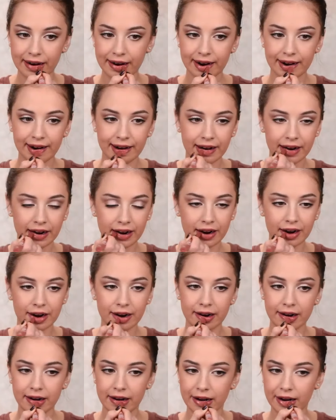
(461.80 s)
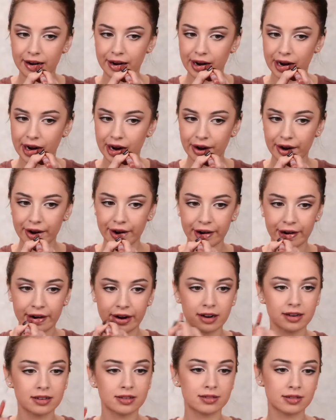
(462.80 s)
so of course you can go
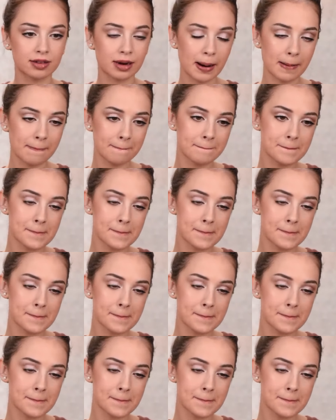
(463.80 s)
with something more